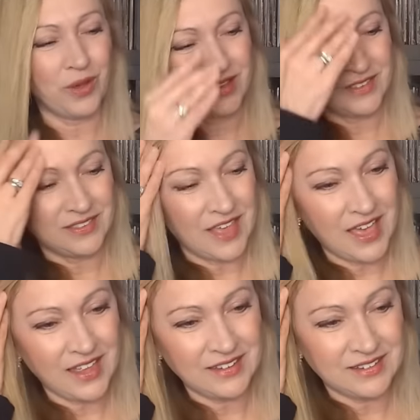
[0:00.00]
ones
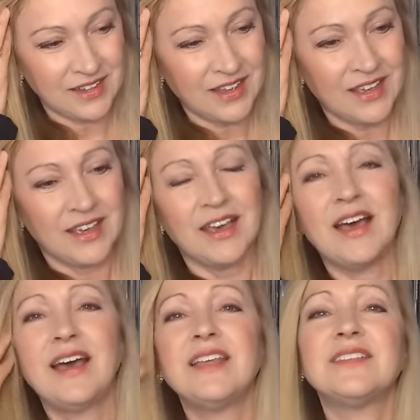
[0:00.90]
that
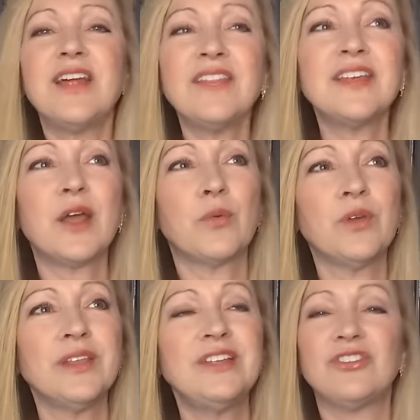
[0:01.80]
it's not that I
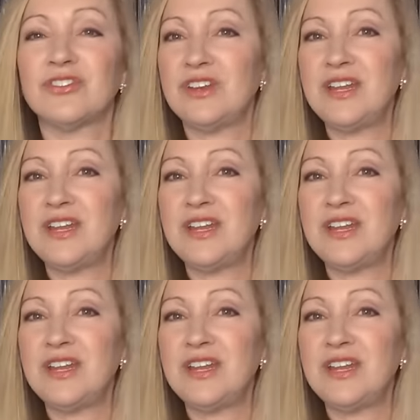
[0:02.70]
really just